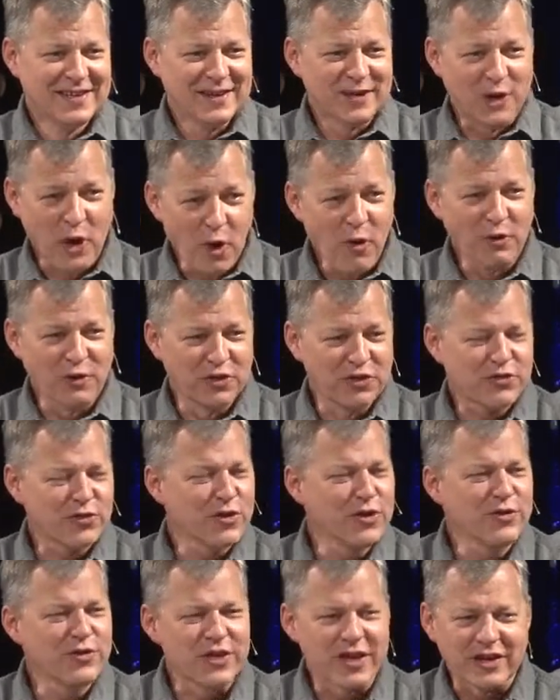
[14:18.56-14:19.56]
going
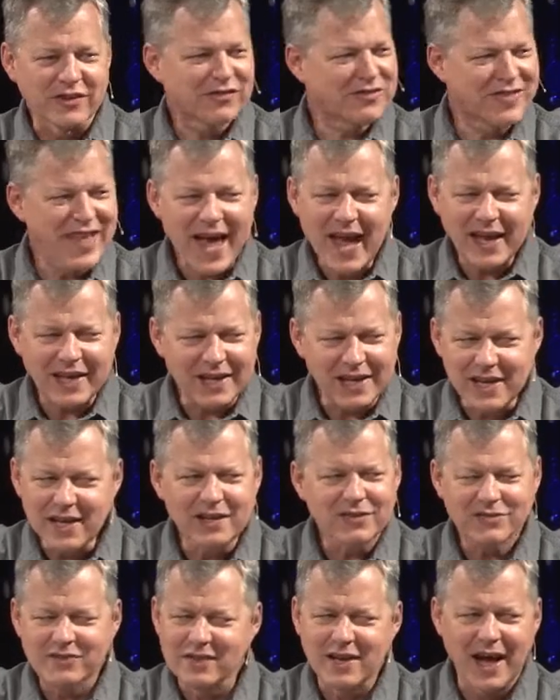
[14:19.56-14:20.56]
through this. That
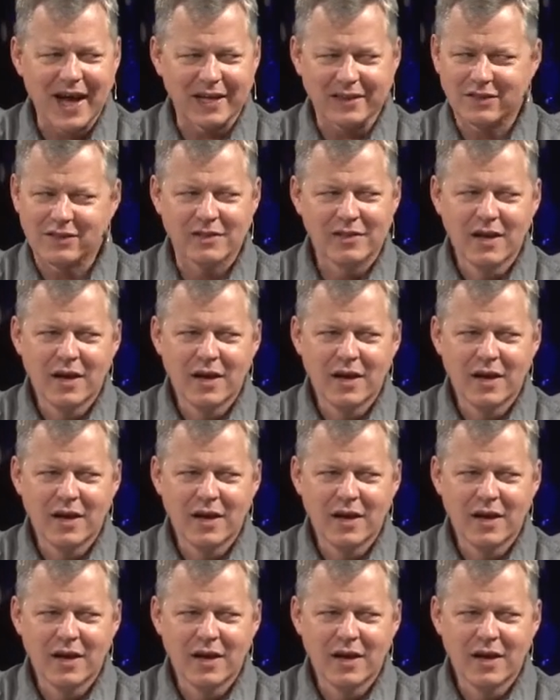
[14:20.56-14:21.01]
is not